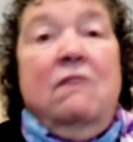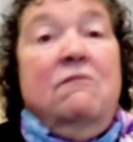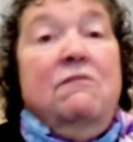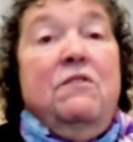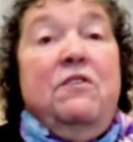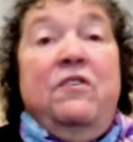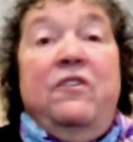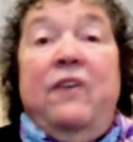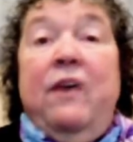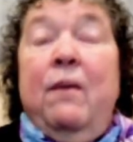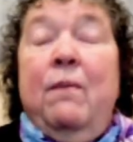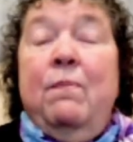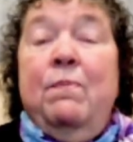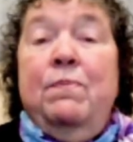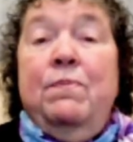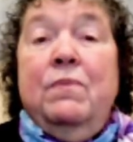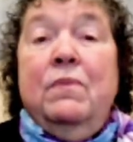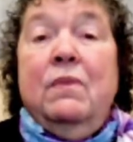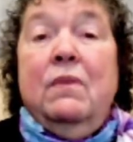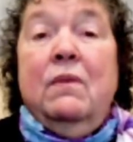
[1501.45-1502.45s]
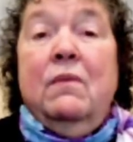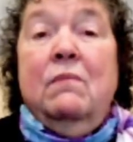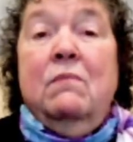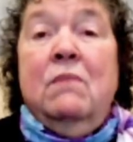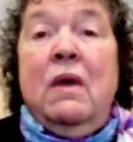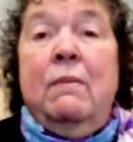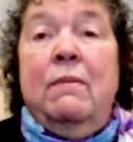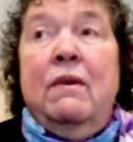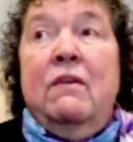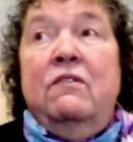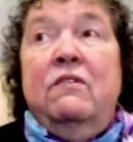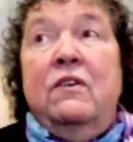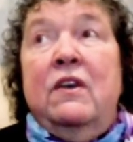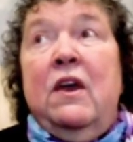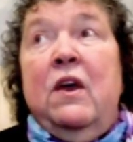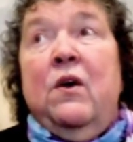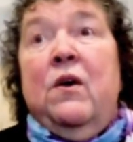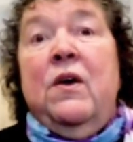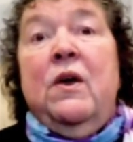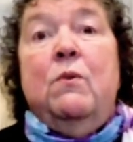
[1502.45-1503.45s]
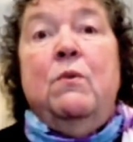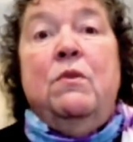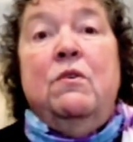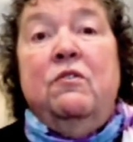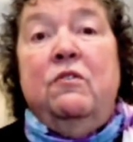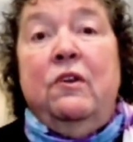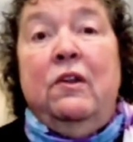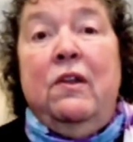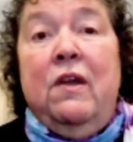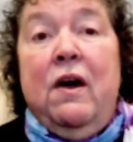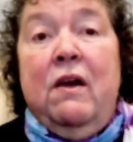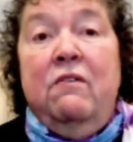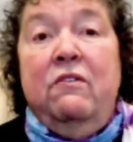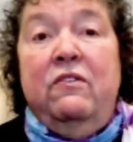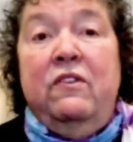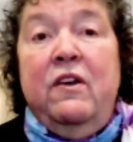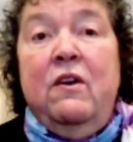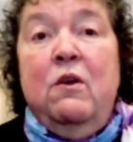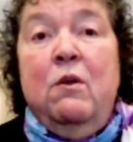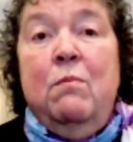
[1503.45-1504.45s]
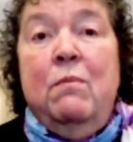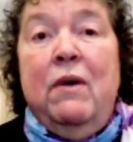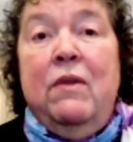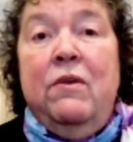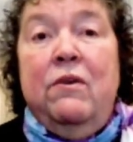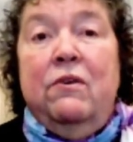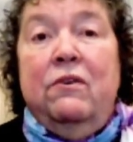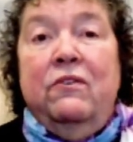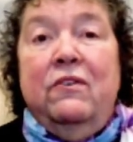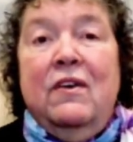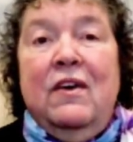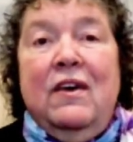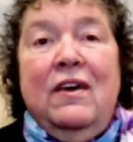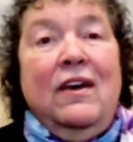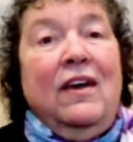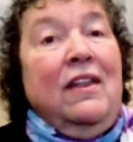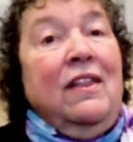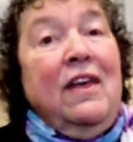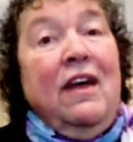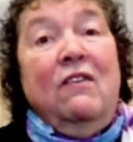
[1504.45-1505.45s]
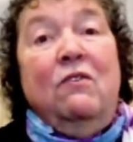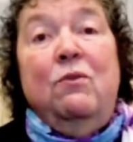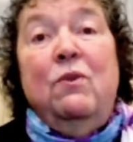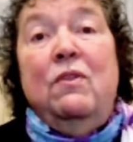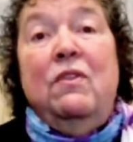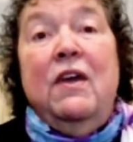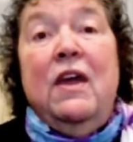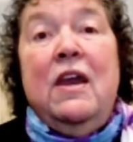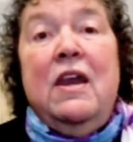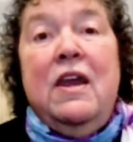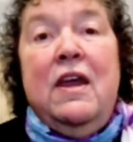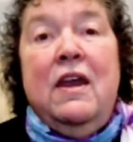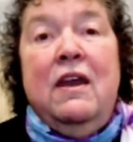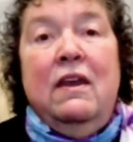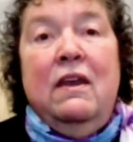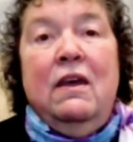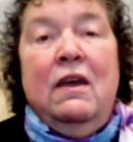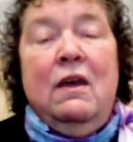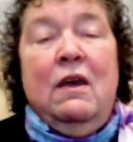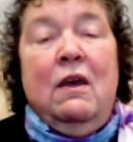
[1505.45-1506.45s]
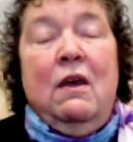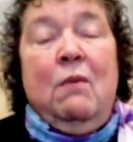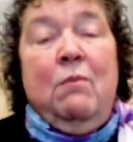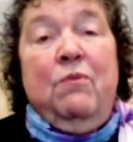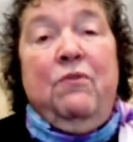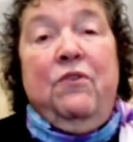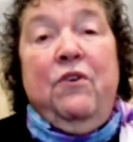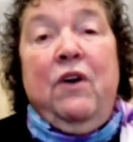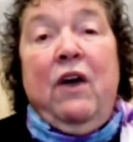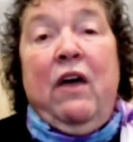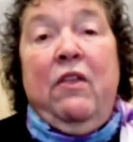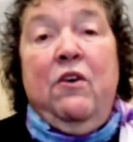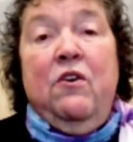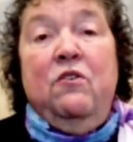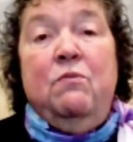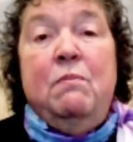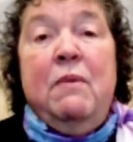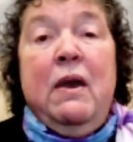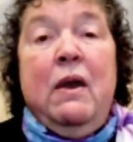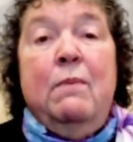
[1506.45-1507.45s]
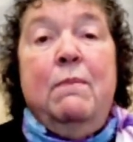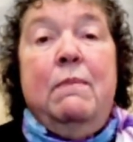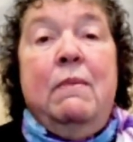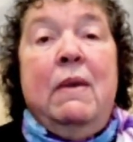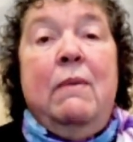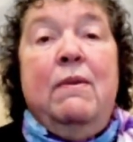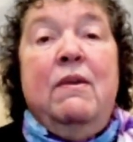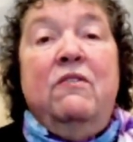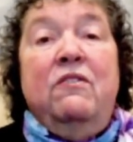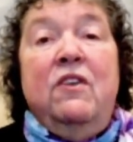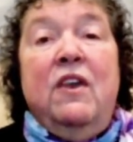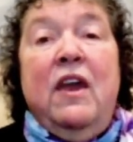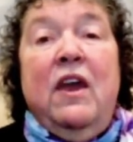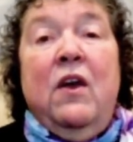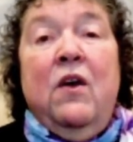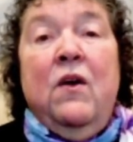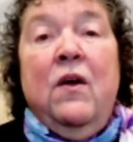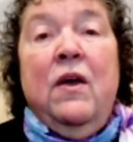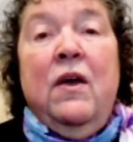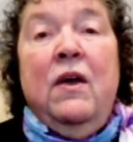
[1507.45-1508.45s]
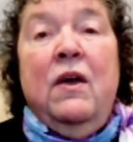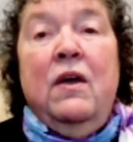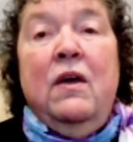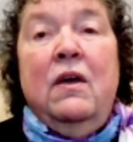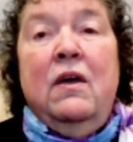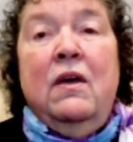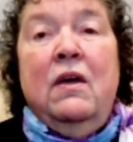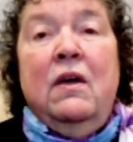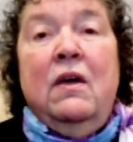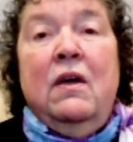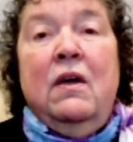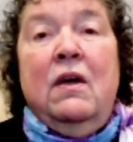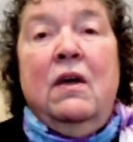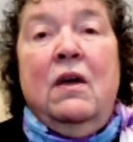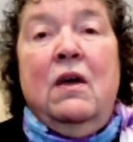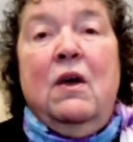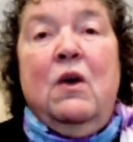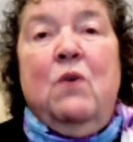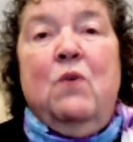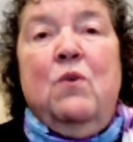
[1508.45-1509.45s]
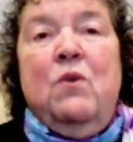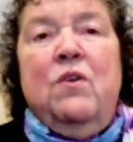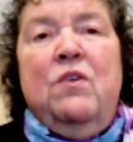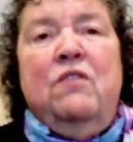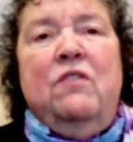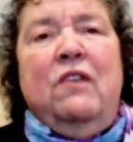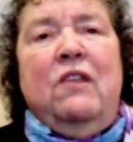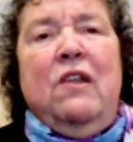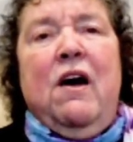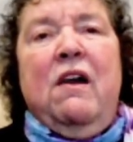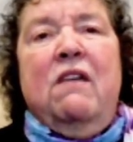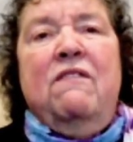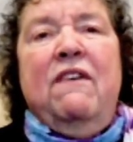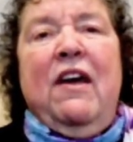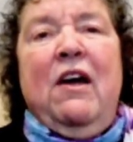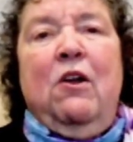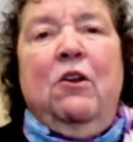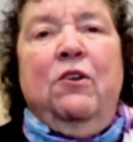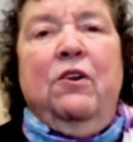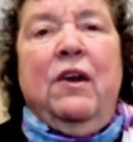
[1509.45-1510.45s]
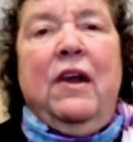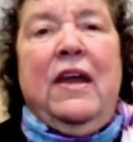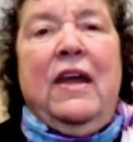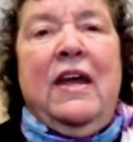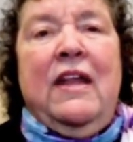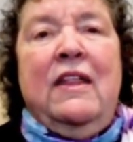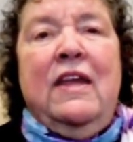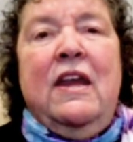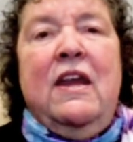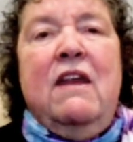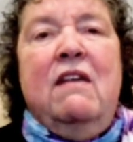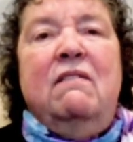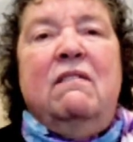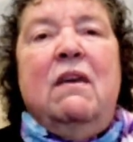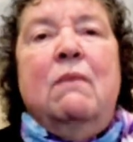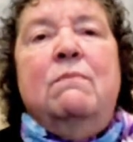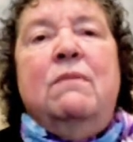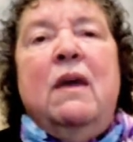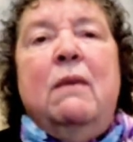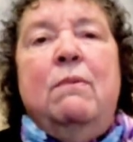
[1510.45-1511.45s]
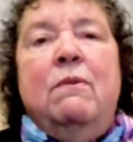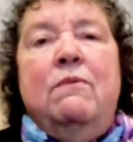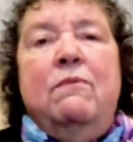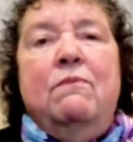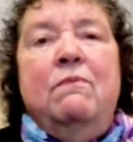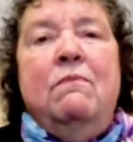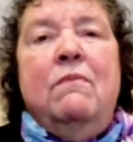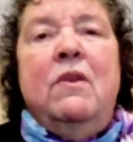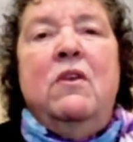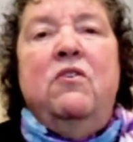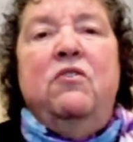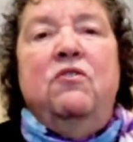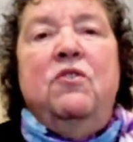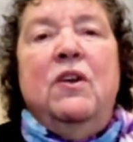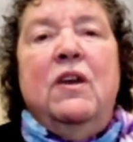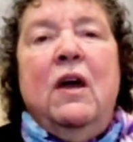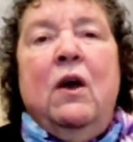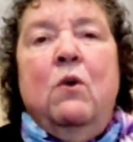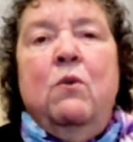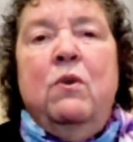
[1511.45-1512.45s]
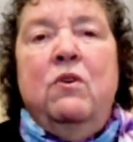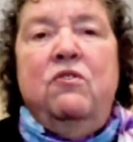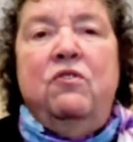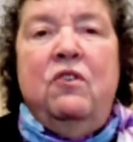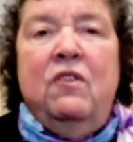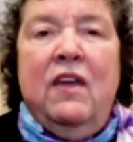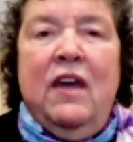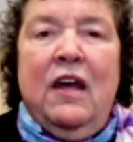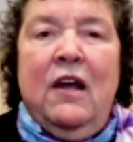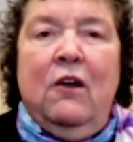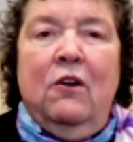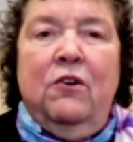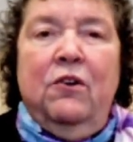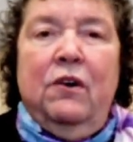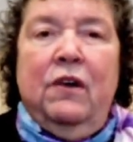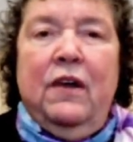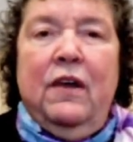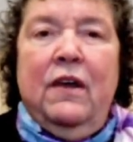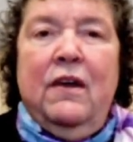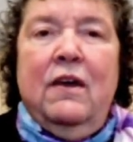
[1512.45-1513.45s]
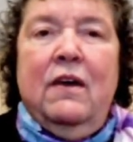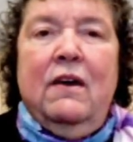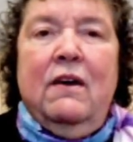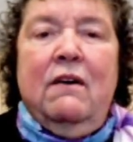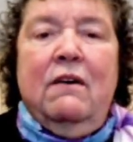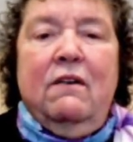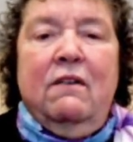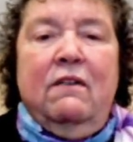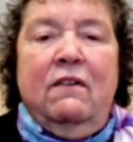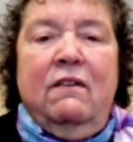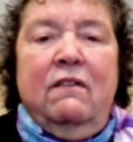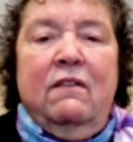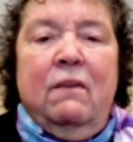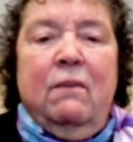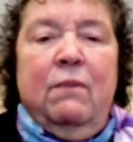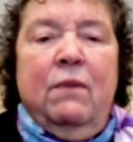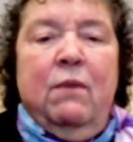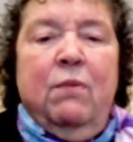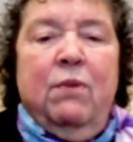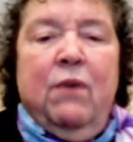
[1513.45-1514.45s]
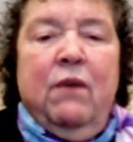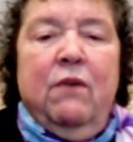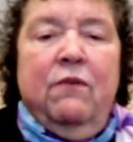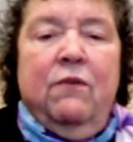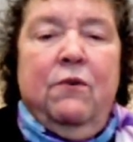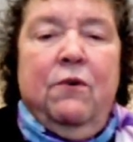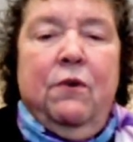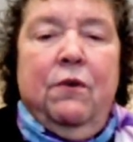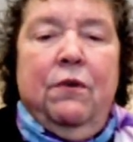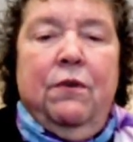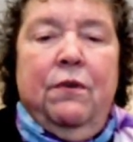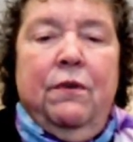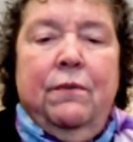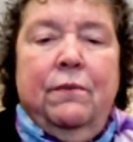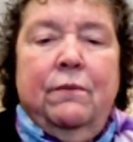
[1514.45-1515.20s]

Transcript: For some, maybe it's an area where there's a lot of single mothers, and that's what they need. For others, maybe it's an area where there's a lot of elderly and they need some type of ministry and outreach to the elderly to see something break forth.